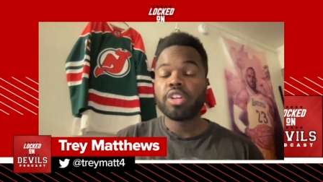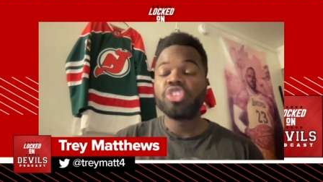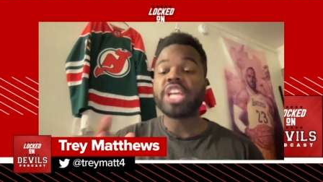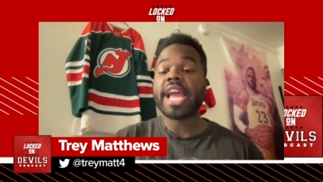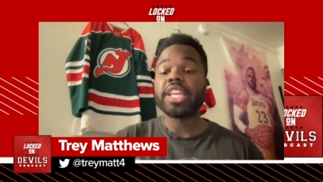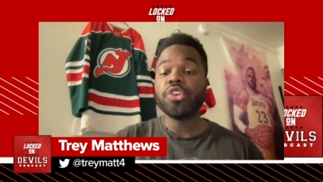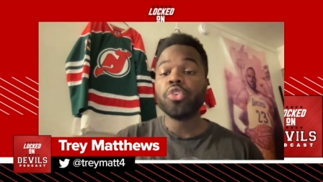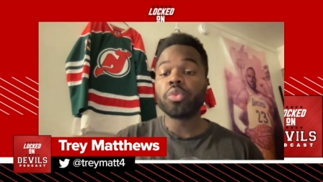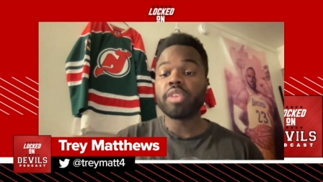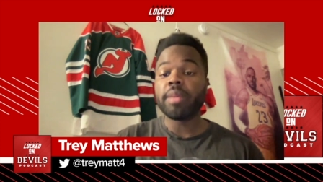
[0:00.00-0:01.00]
Jack
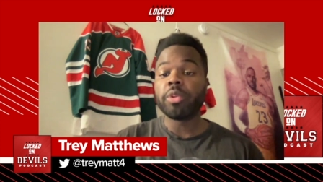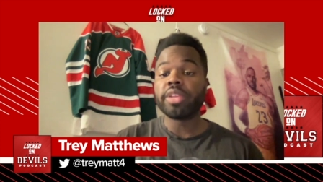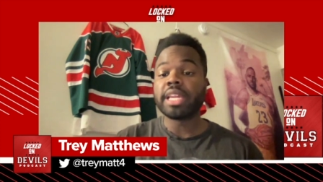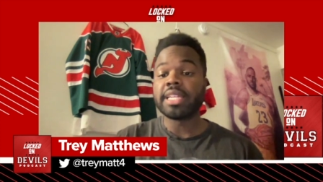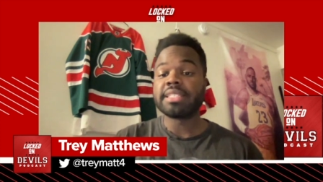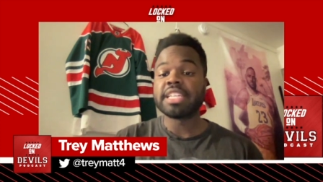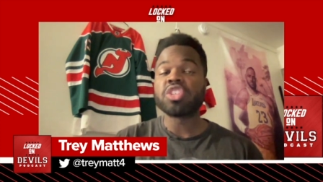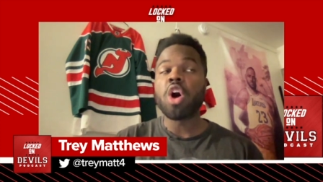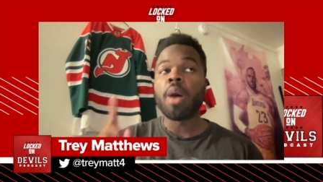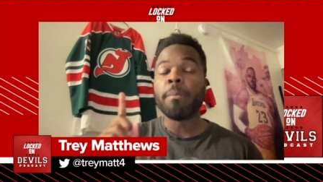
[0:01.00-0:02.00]
Hughes was able to get an
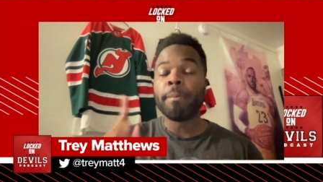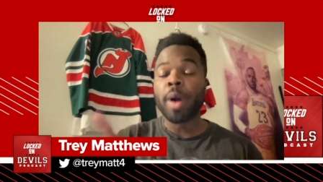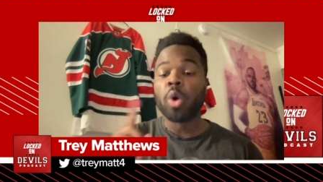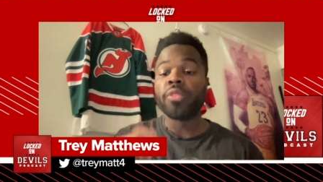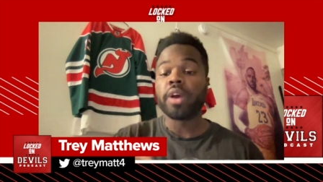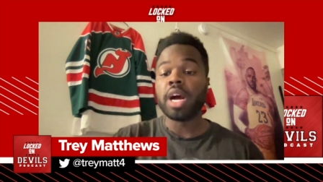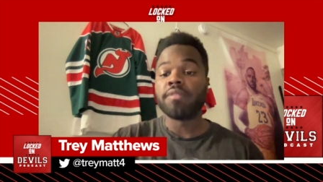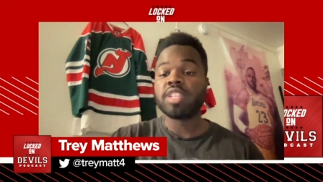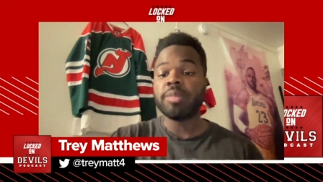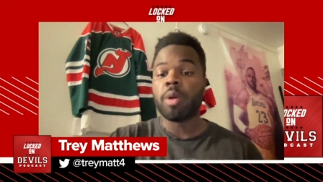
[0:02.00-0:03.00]
assist on both
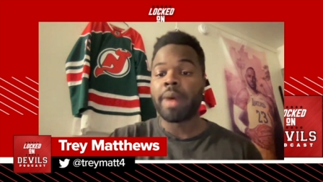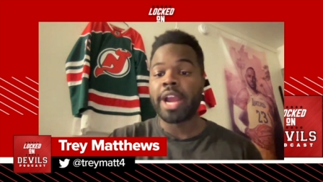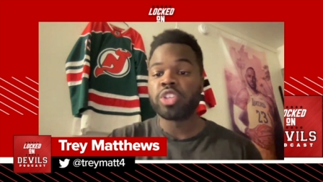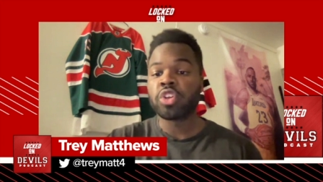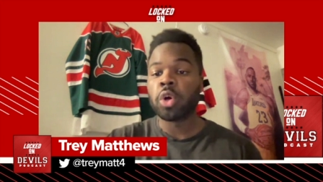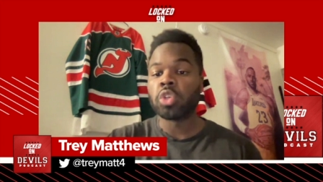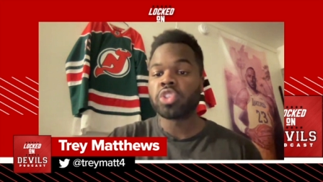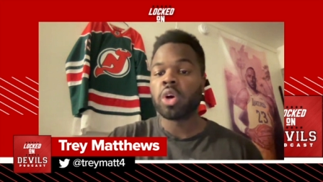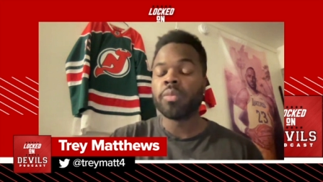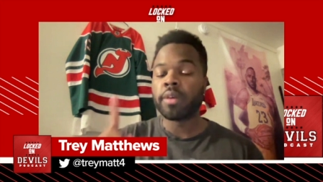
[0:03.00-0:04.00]
of Timo Meier's goals.
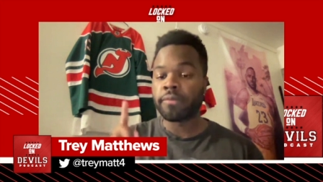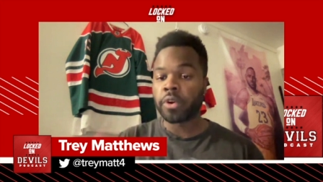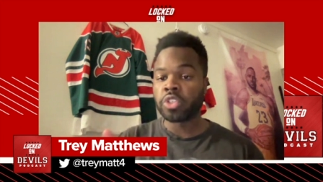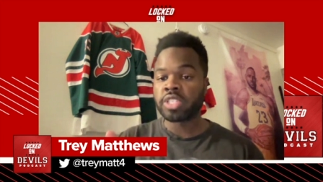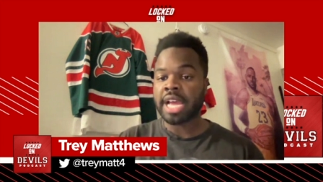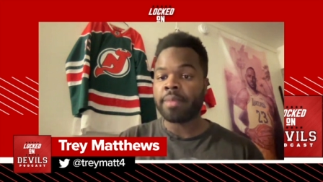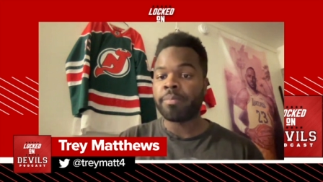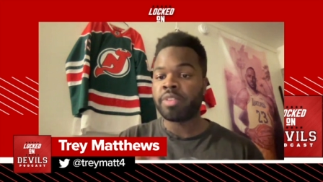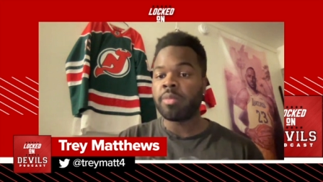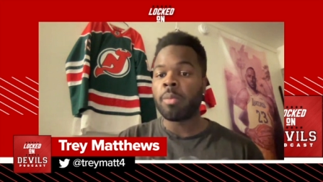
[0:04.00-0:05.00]
So the first
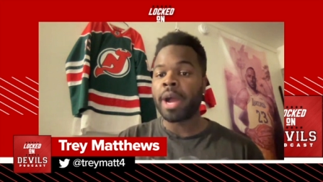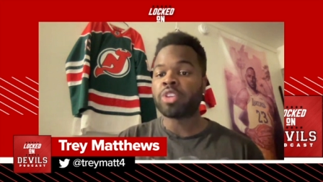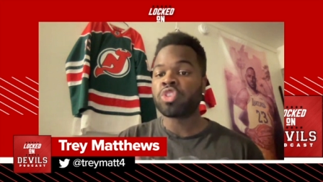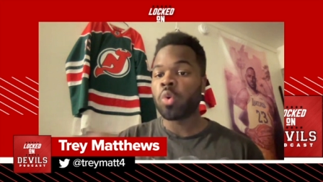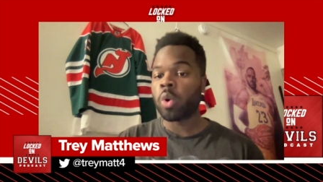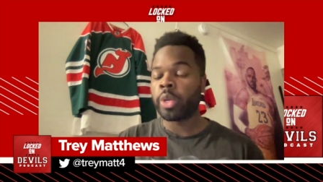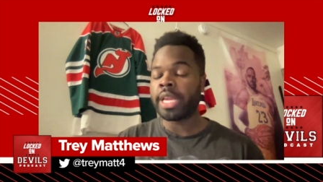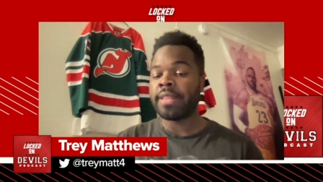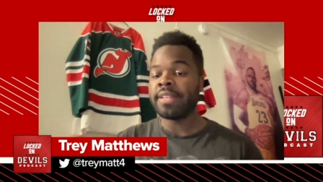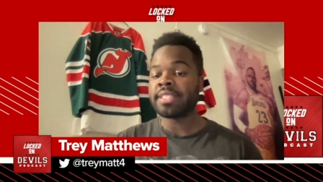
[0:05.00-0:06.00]
time Timo Meier scored
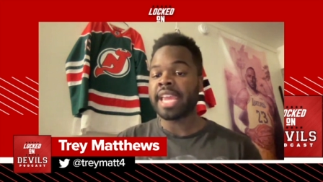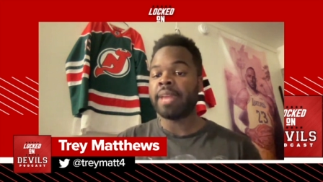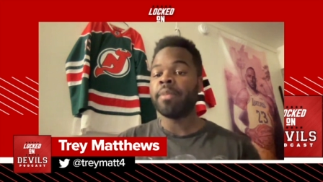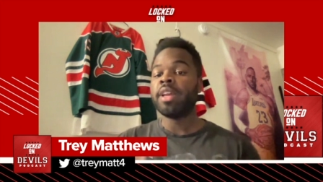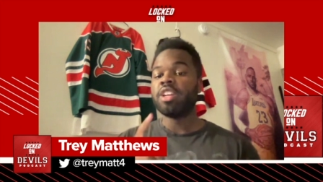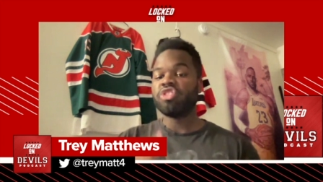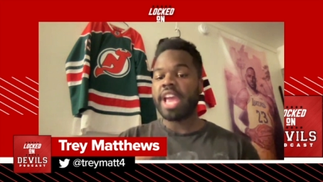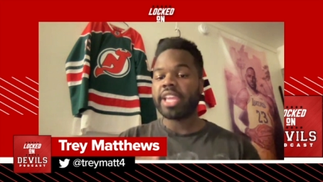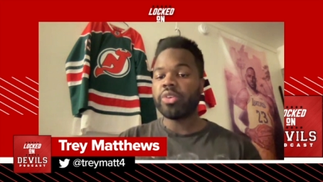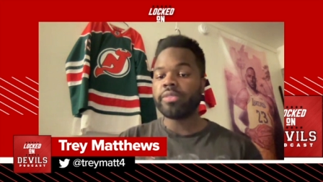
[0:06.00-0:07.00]
in this game,
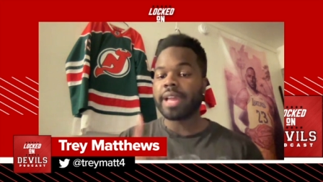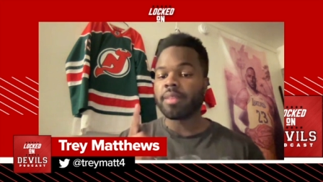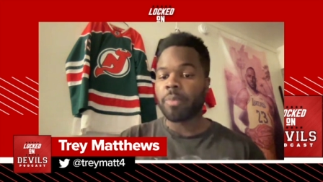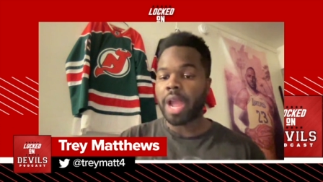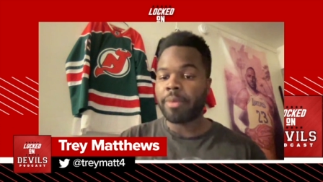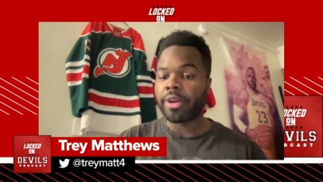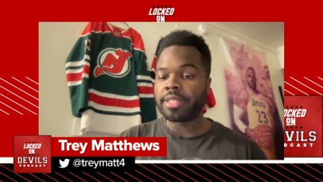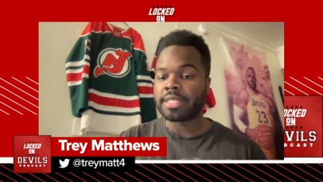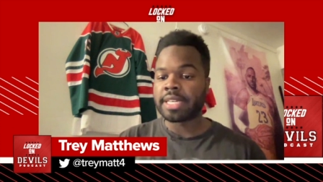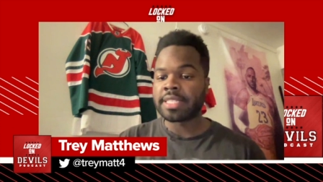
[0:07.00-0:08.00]
Jack Hughes got the primary
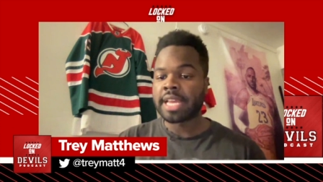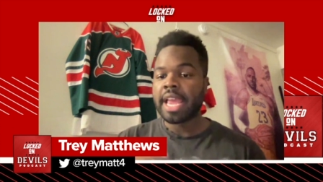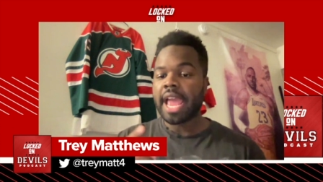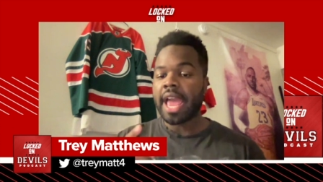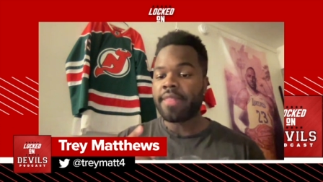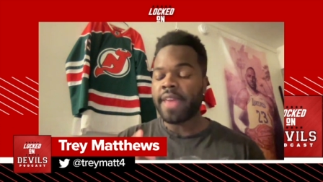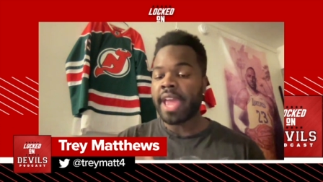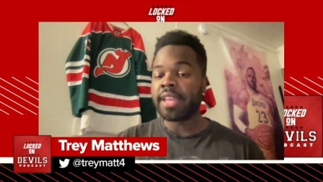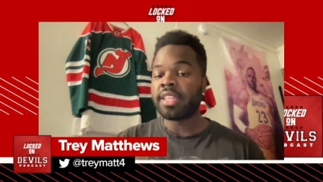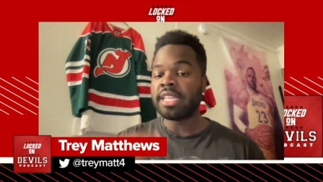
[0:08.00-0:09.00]
assist. And
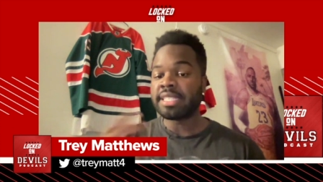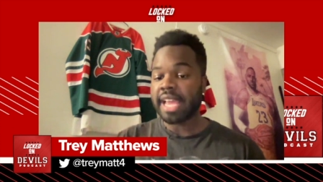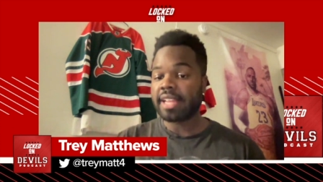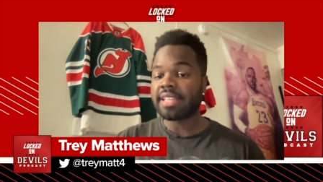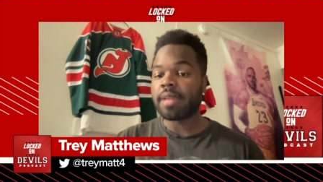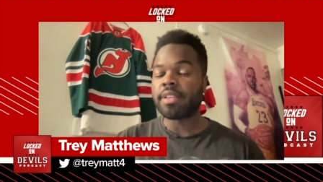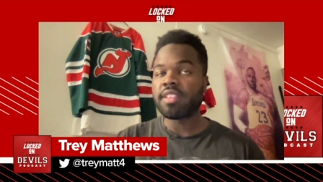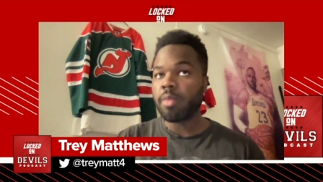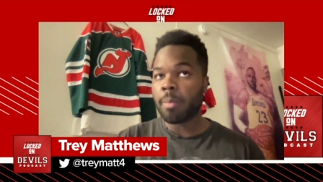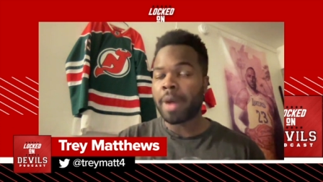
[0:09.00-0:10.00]
then the second time that
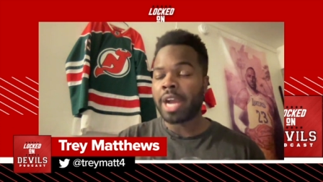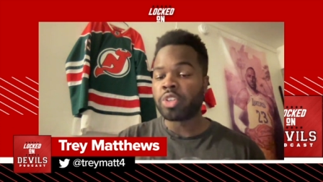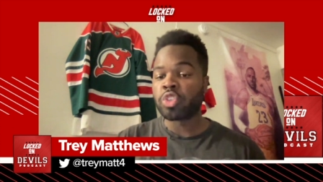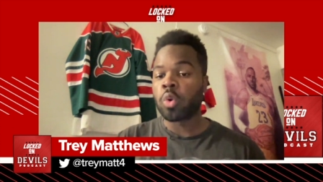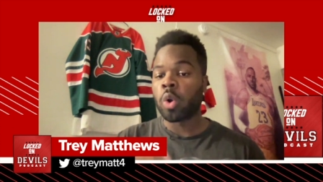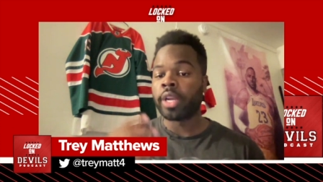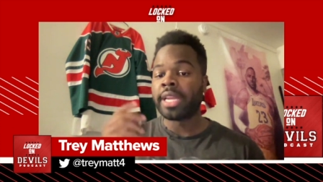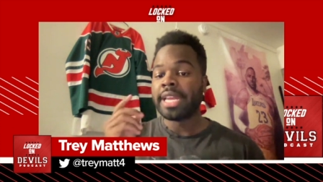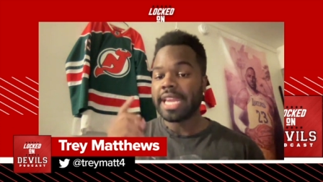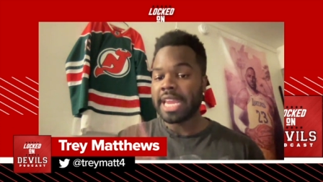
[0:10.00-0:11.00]
Timo Meier
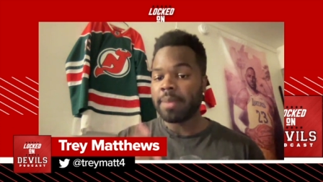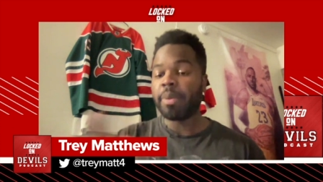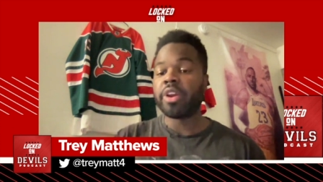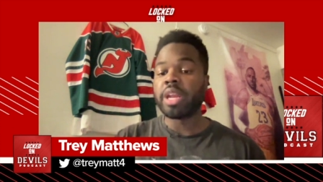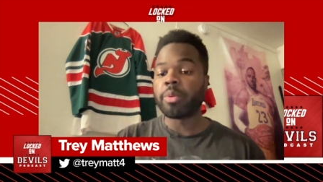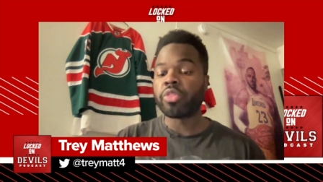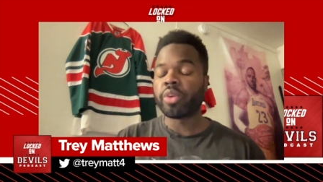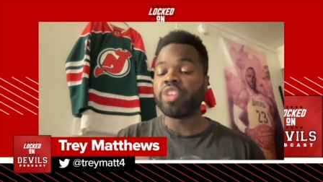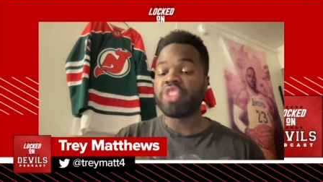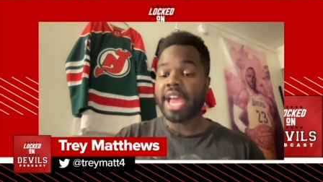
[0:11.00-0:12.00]
scored in period number
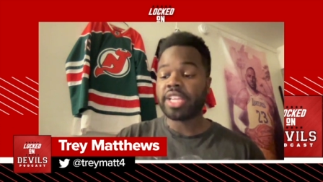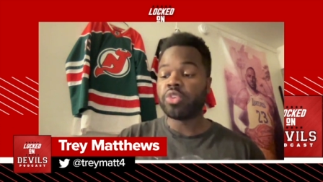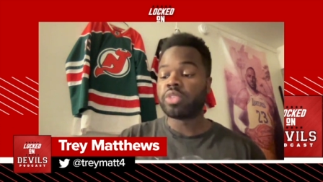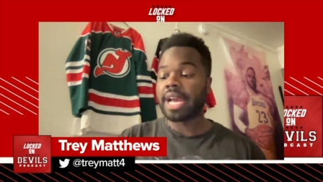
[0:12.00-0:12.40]
three, Jack Hughes